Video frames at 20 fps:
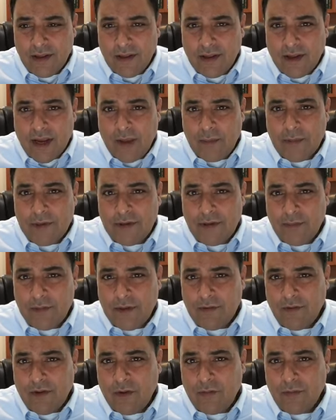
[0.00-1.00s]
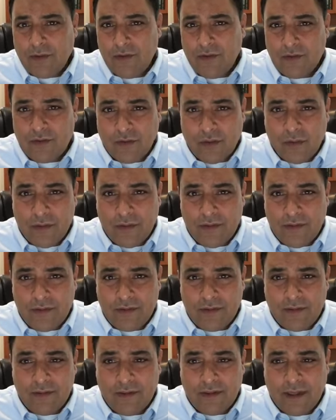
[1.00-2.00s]
common to be involved with
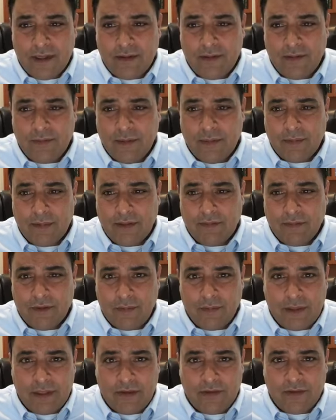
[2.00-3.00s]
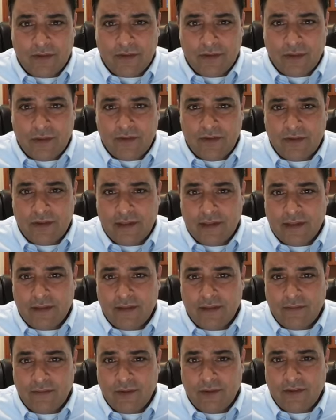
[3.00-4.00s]
strokes, and people have little mini strokes, and they
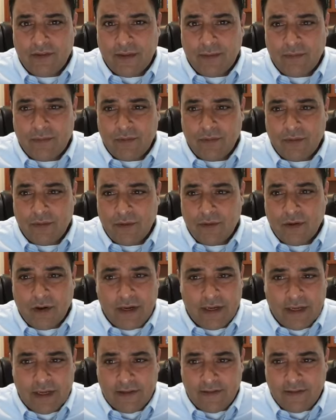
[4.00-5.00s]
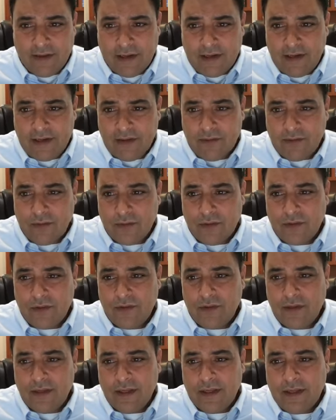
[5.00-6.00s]
get, for example, chronic anxiety
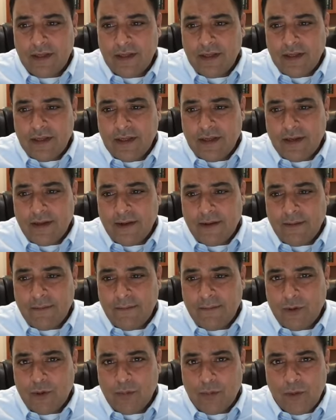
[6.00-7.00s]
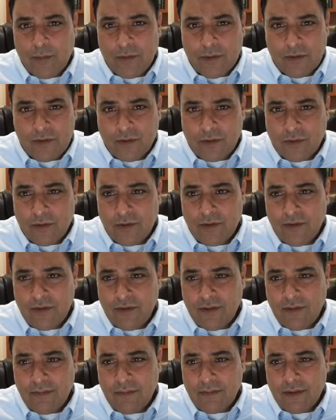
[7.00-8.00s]
disorders or movement
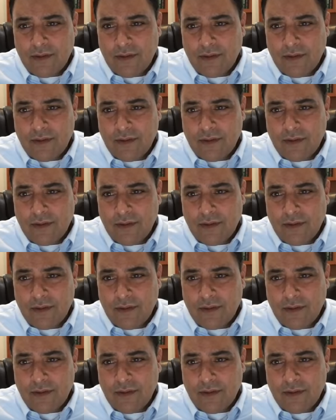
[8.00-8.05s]
disorders.